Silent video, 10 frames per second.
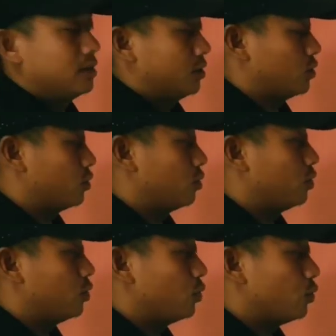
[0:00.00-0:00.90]
So
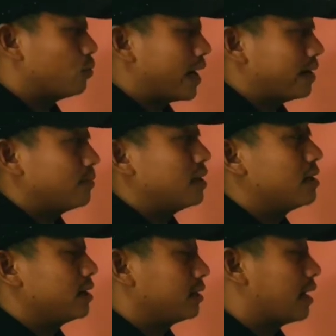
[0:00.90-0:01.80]
you might have
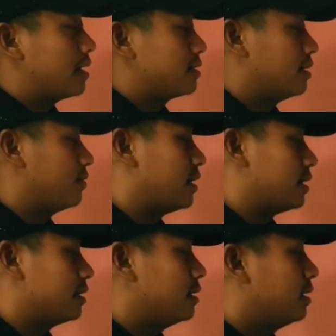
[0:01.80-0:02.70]
learned in class
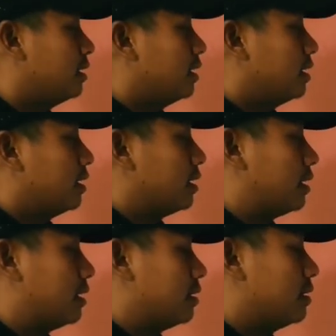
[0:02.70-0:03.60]
11
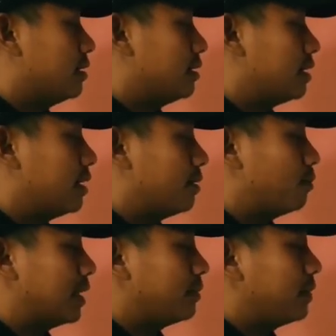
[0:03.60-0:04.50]
the
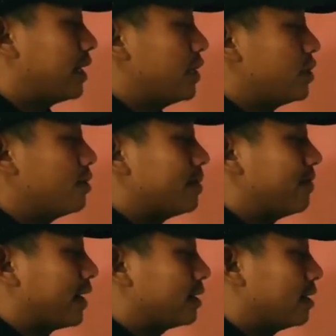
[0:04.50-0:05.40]
multiplication of a
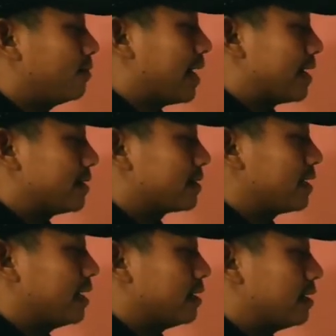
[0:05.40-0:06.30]
vector by a
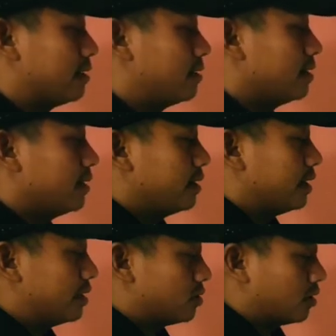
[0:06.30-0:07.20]
scalar
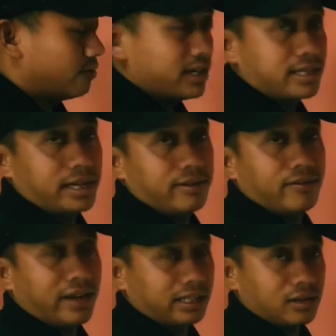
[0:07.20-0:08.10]
is always a
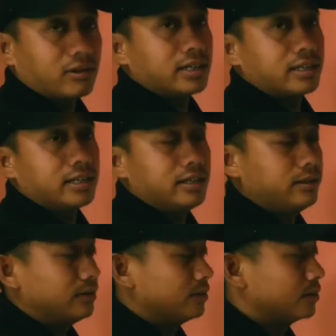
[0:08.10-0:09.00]
vector quantity.
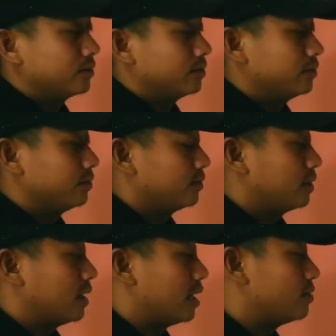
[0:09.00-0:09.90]

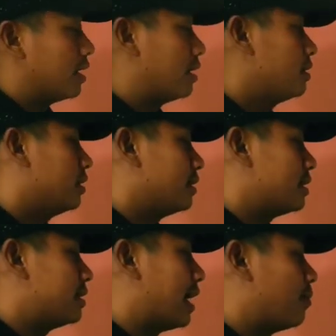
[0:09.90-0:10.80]
Aduna,
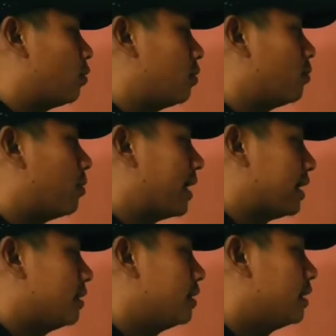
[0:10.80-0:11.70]
this dipole
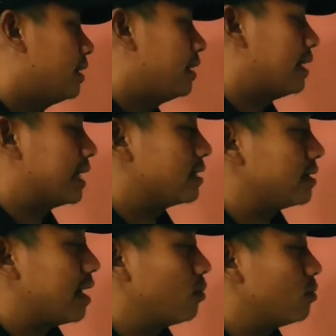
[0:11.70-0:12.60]
moment, electric
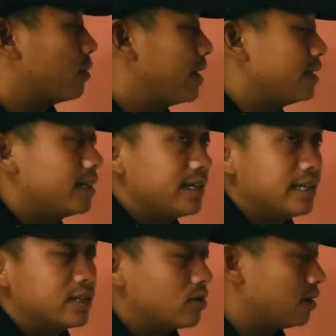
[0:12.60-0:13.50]
dipole moment,
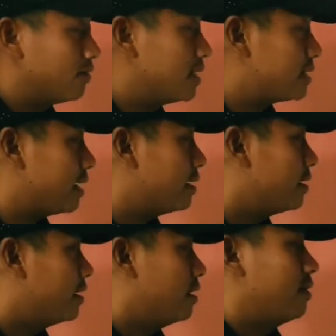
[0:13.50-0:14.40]
is always a
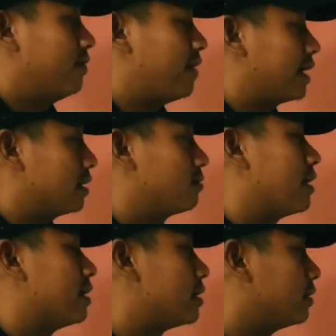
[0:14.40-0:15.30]
vector
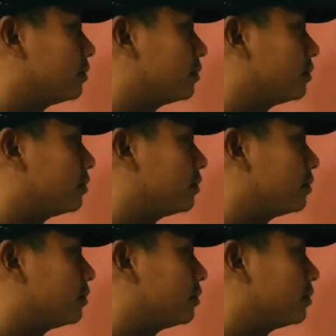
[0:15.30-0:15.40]
quantity.